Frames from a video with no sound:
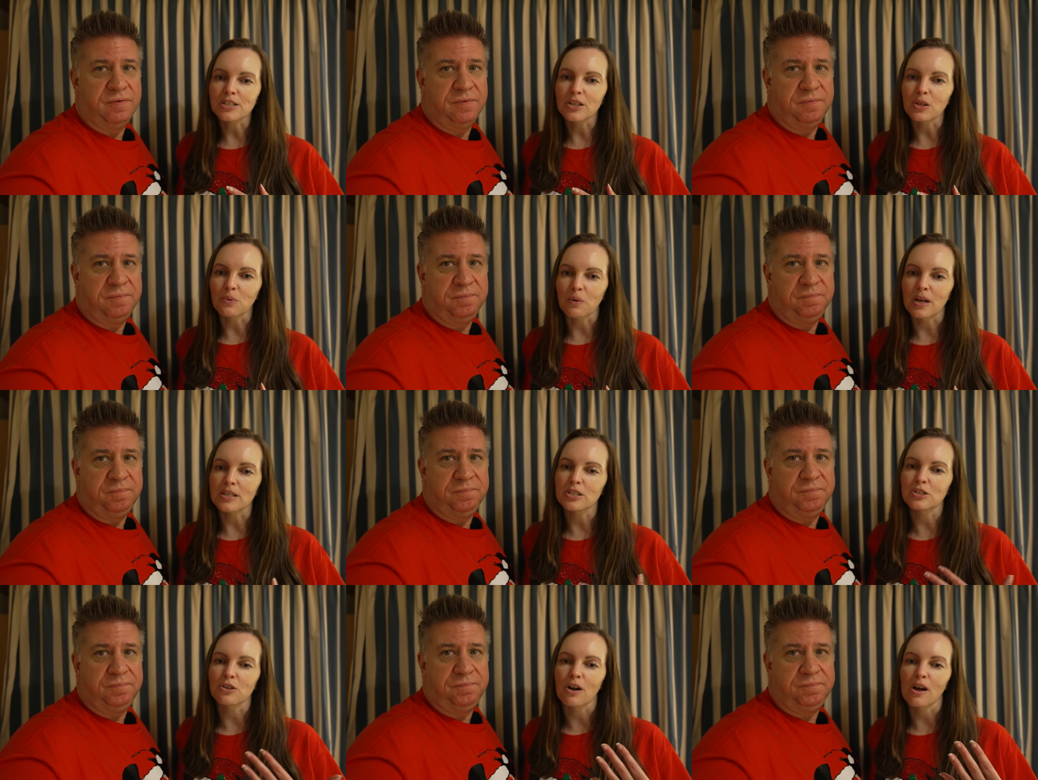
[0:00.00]
Speaker 1: to the
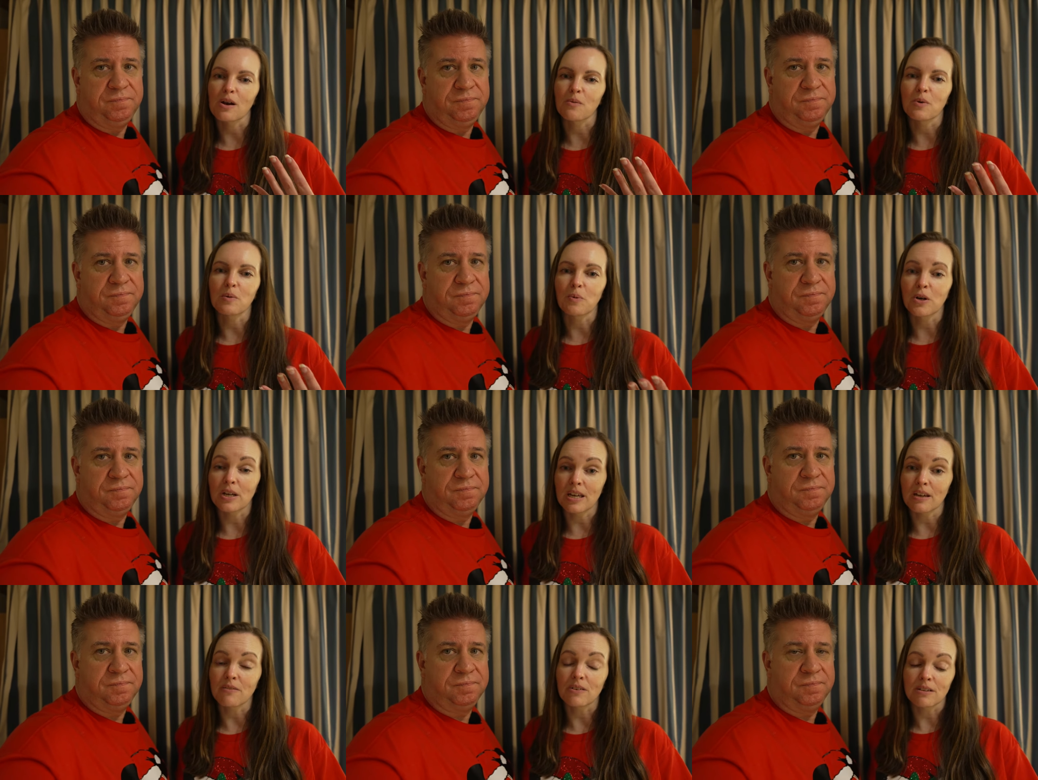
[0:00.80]
restaurant, we were
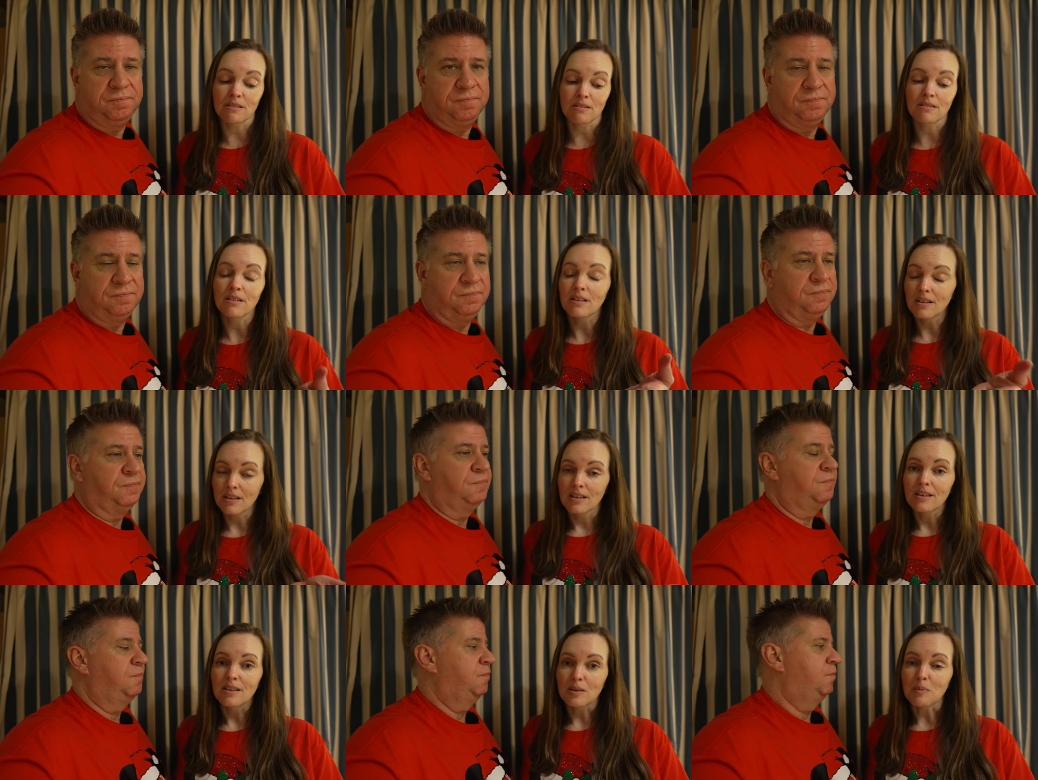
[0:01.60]
given
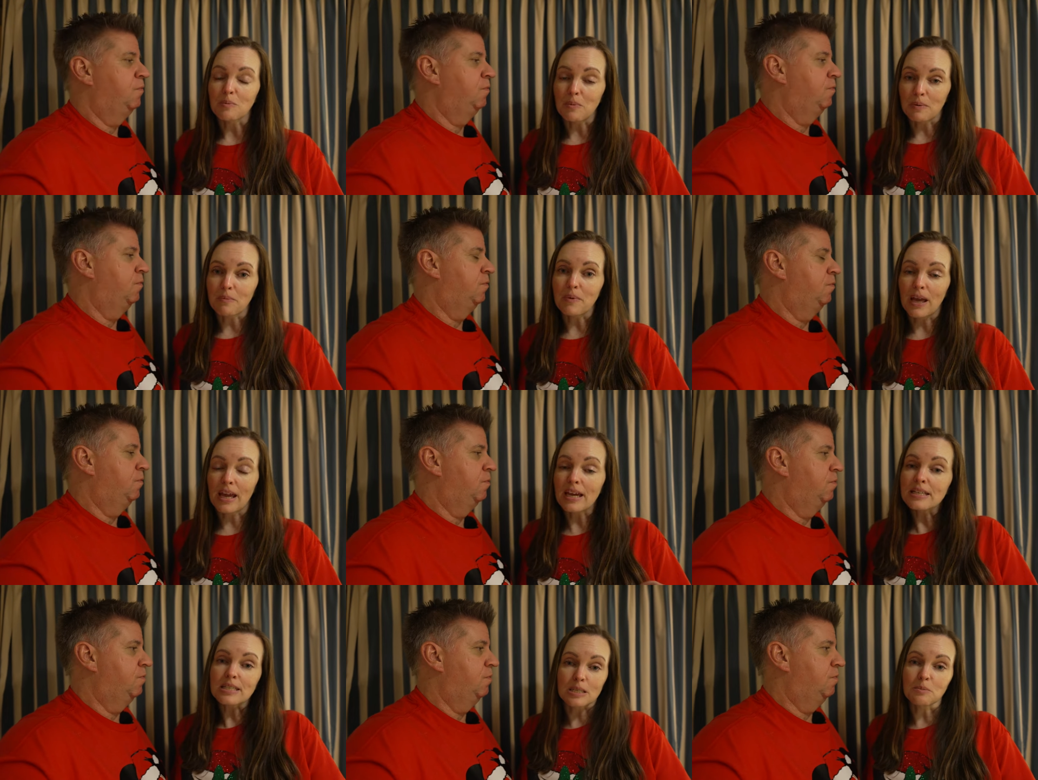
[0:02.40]

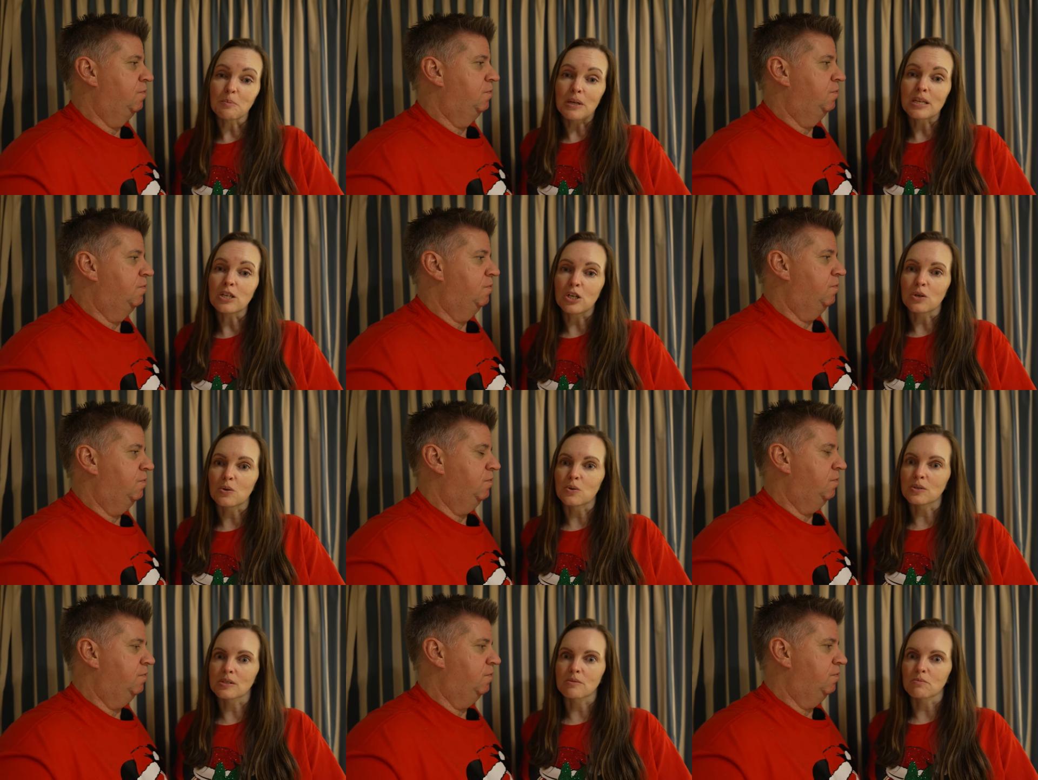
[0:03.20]
handed
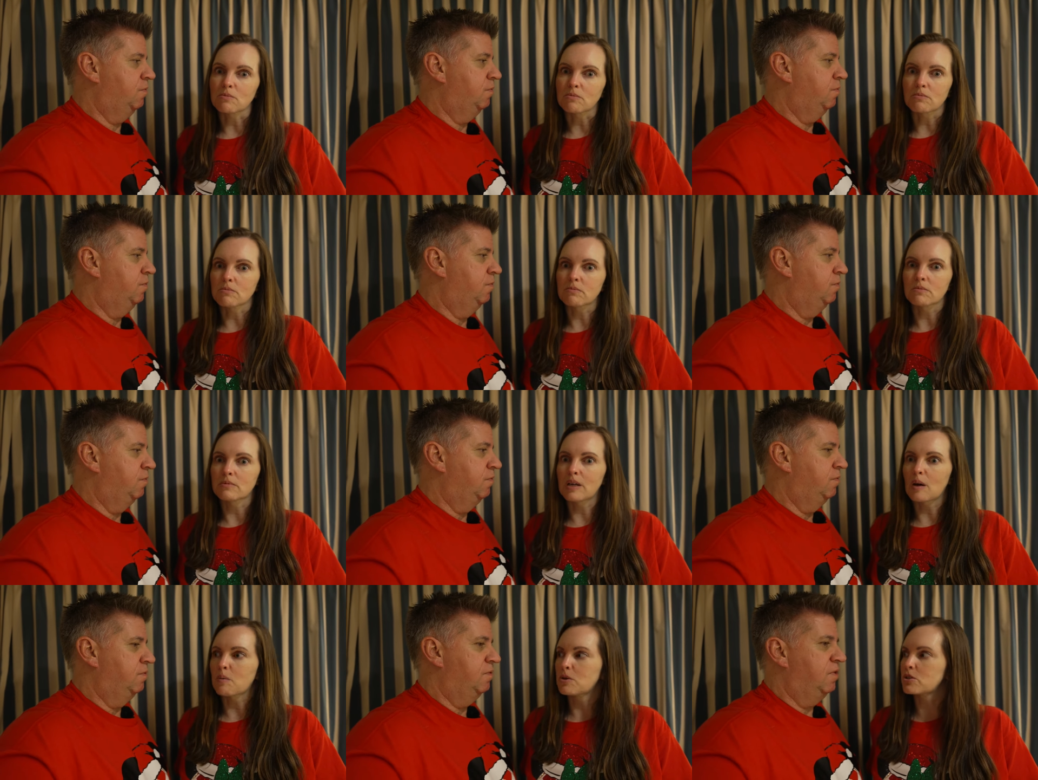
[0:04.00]
menus
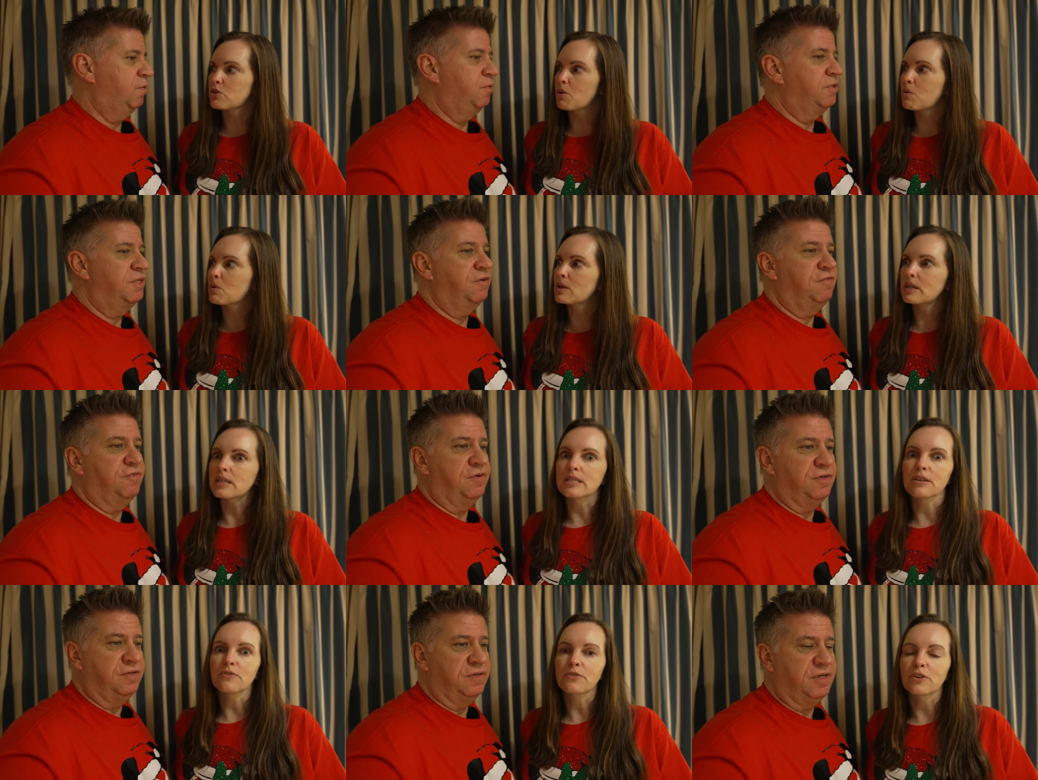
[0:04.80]
that were totally were different,
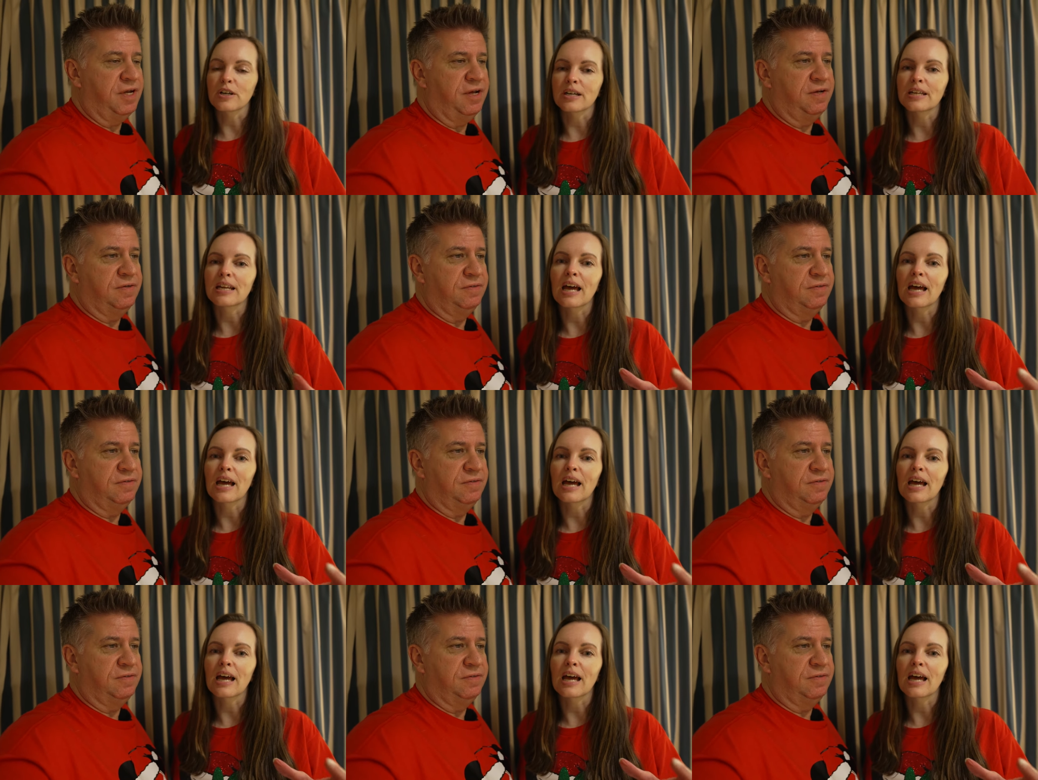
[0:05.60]
different.